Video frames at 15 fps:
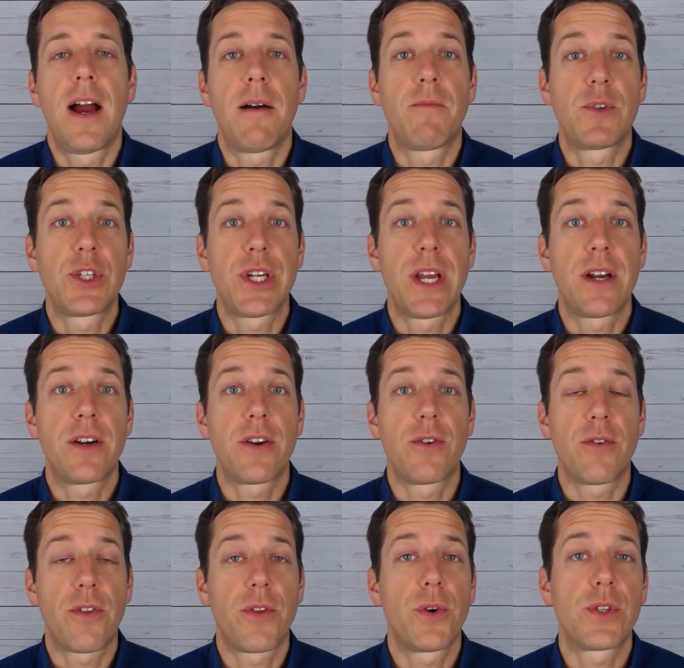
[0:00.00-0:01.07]
share
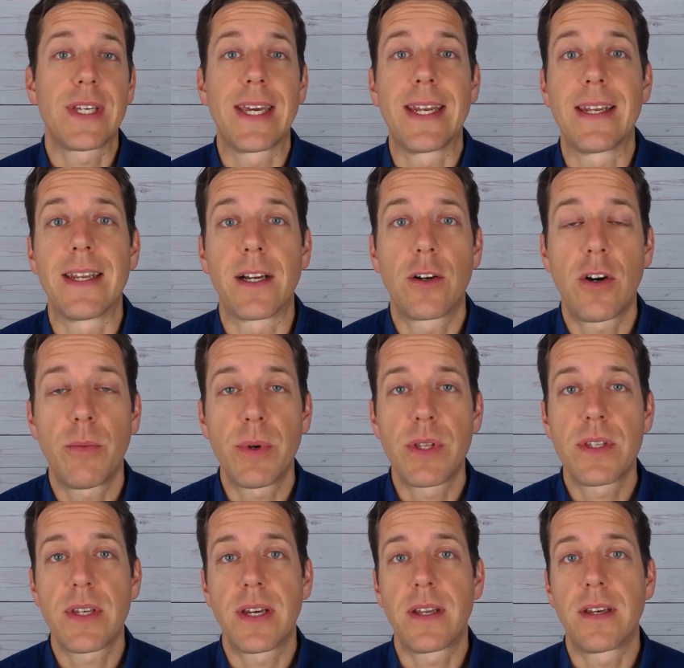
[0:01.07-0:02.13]
your thoughts in the
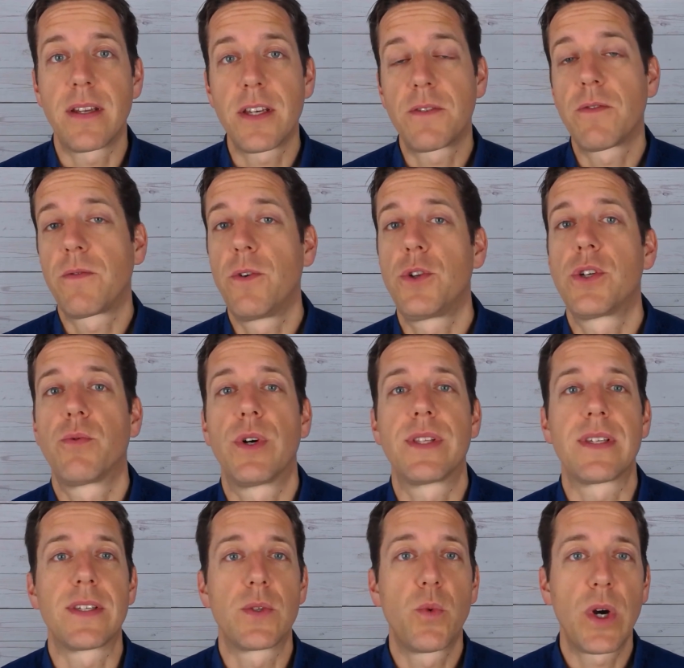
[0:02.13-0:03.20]
comments and ideas for future
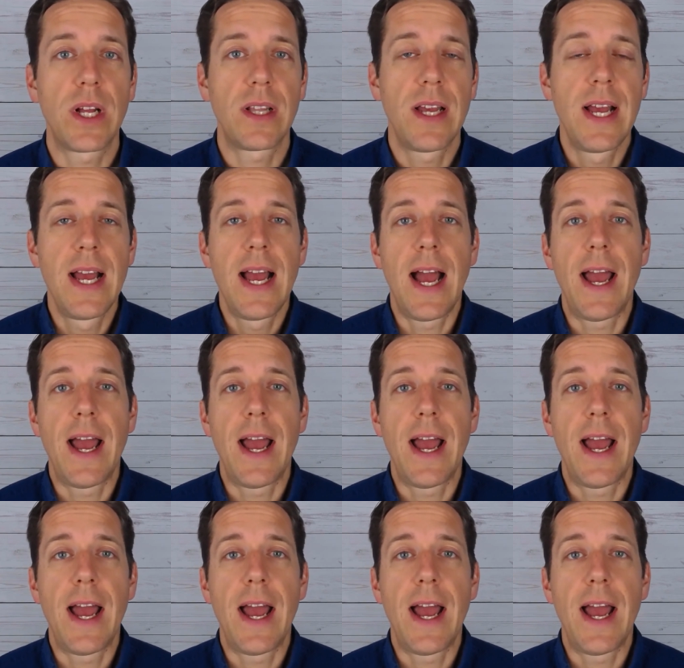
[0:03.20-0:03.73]
ones as well.